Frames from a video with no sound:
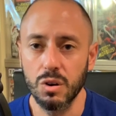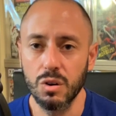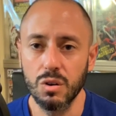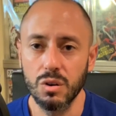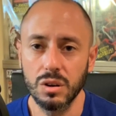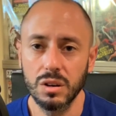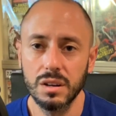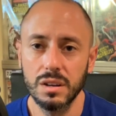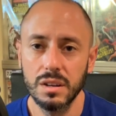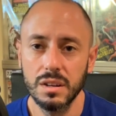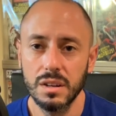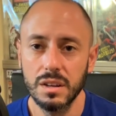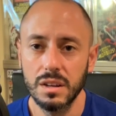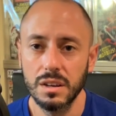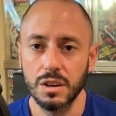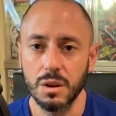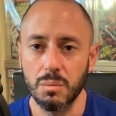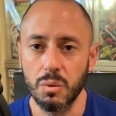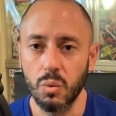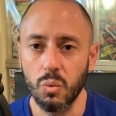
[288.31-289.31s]
Hulk
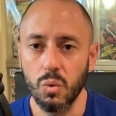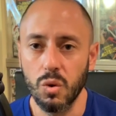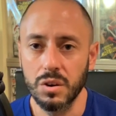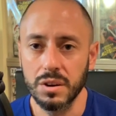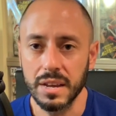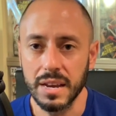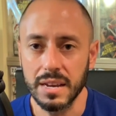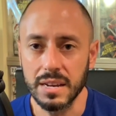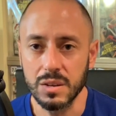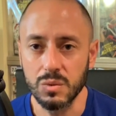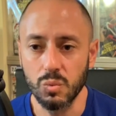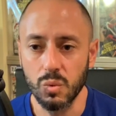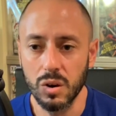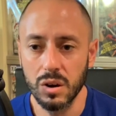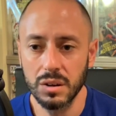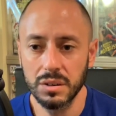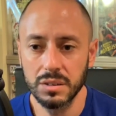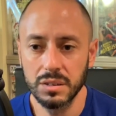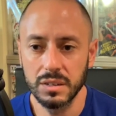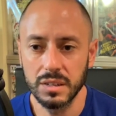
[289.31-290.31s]
number
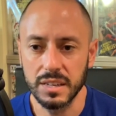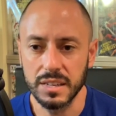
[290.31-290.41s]
181.